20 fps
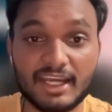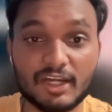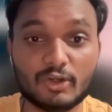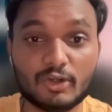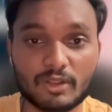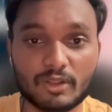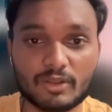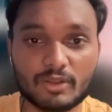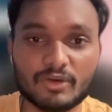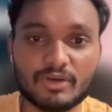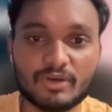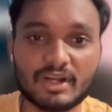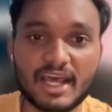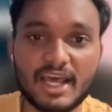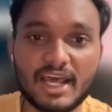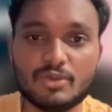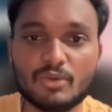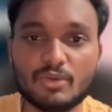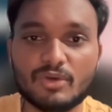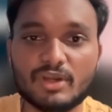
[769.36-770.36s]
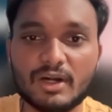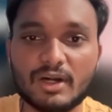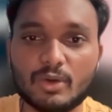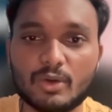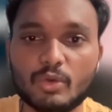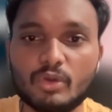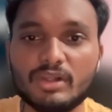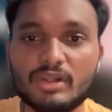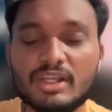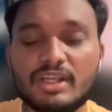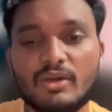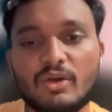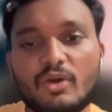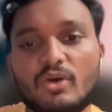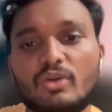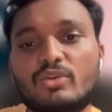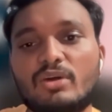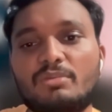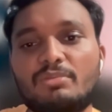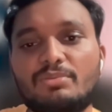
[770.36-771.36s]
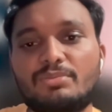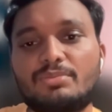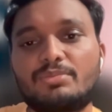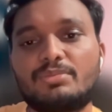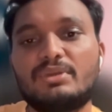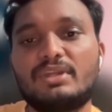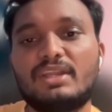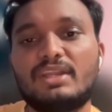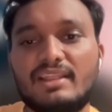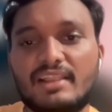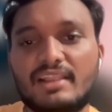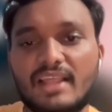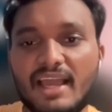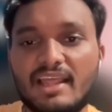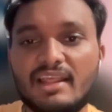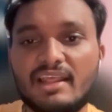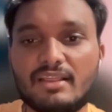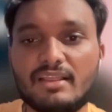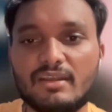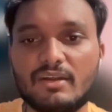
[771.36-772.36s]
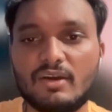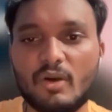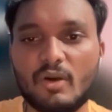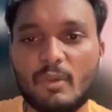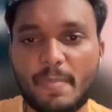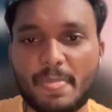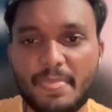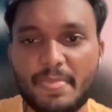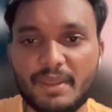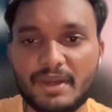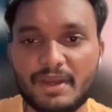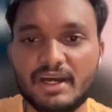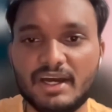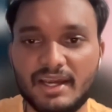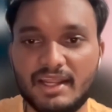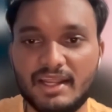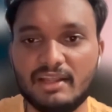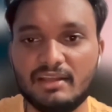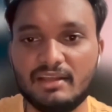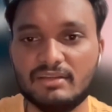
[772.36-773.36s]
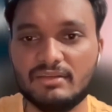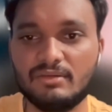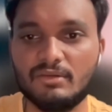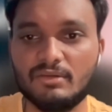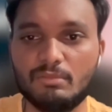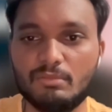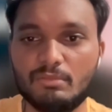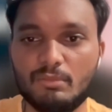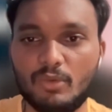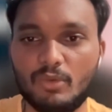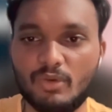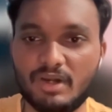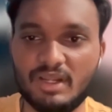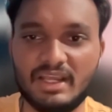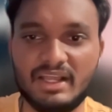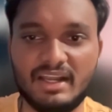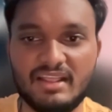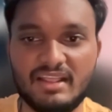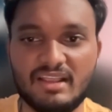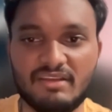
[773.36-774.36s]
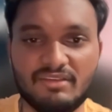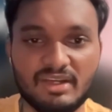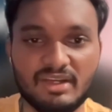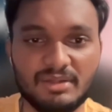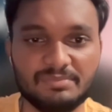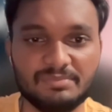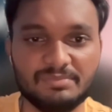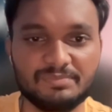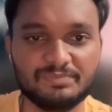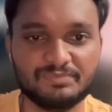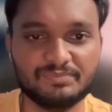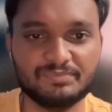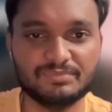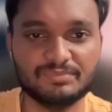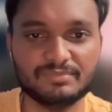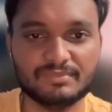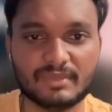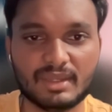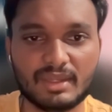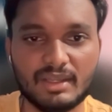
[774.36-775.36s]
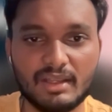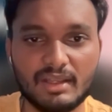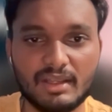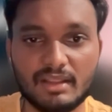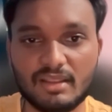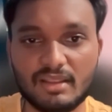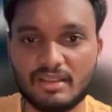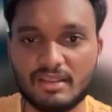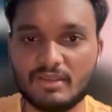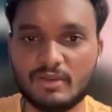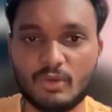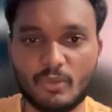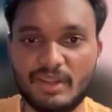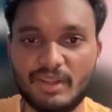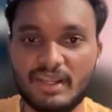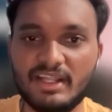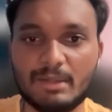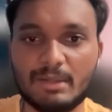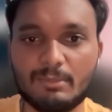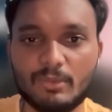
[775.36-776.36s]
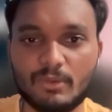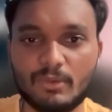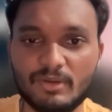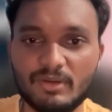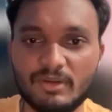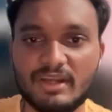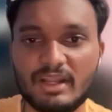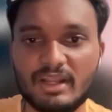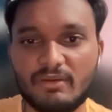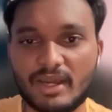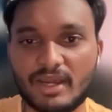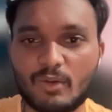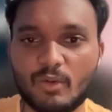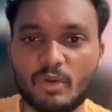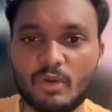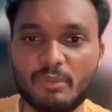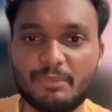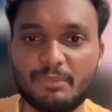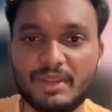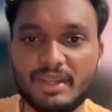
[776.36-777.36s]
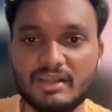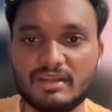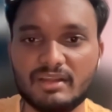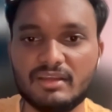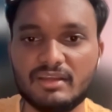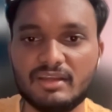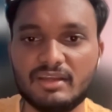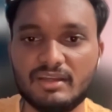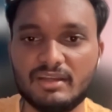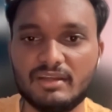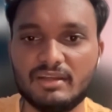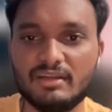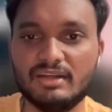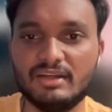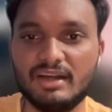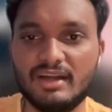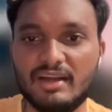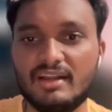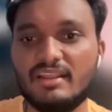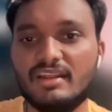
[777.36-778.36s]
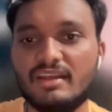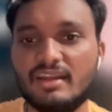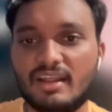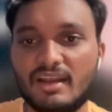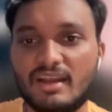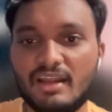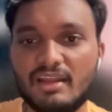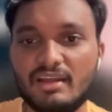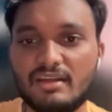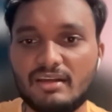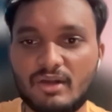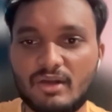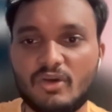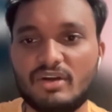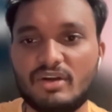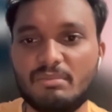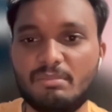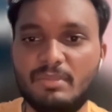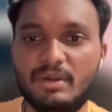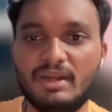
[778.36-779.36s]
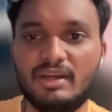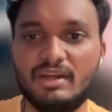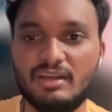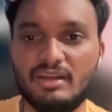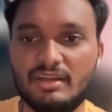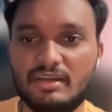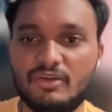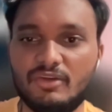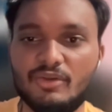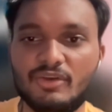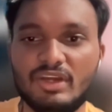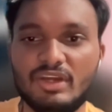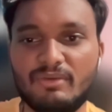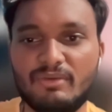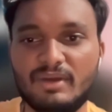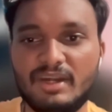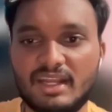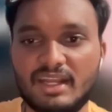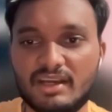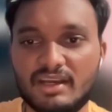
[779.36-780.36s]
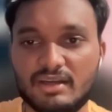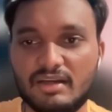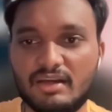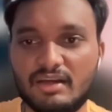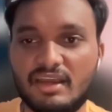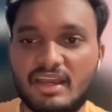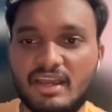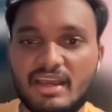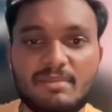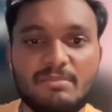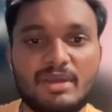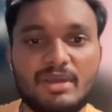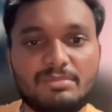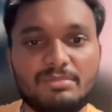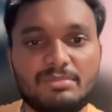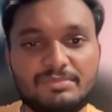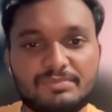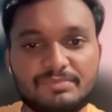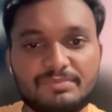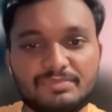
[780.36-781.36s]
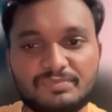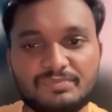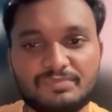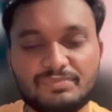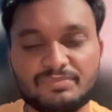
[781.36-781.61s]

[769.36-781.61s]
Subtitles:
And it also tries to control the growth of the size of the array more aggressively, since growing them only requires copying the entries in array, not rebuilding a hash map.